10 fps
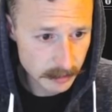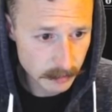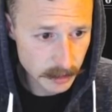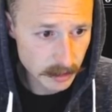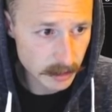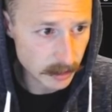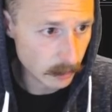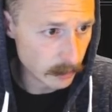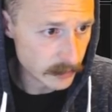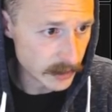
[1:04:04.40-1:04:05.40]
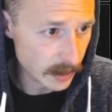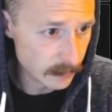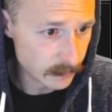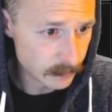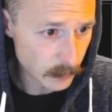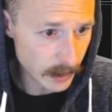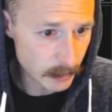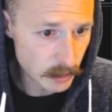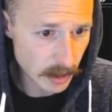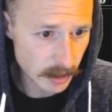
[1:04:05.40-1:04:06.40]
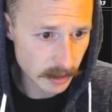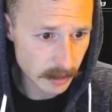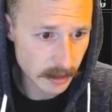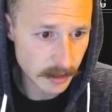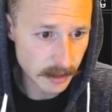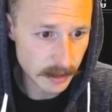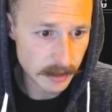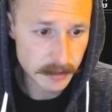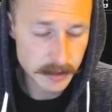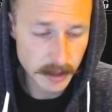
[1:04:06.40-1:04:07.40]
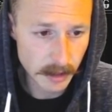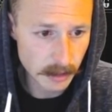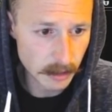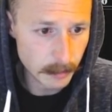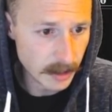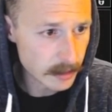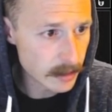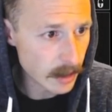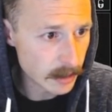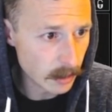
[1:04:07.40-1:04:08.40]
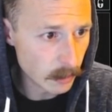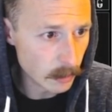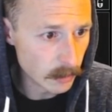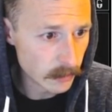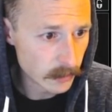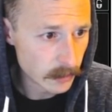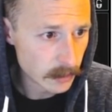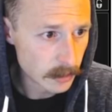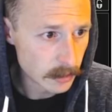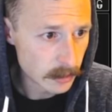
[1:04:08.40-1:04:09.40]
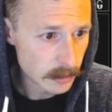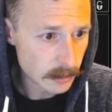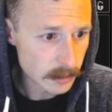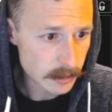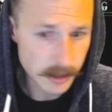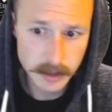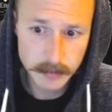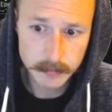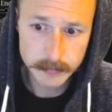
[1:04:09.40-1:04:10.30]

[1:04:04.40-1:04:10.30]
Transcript: Where's our Young Wolves at? We keep drawing Doggo, but not Young Wolf. Keep.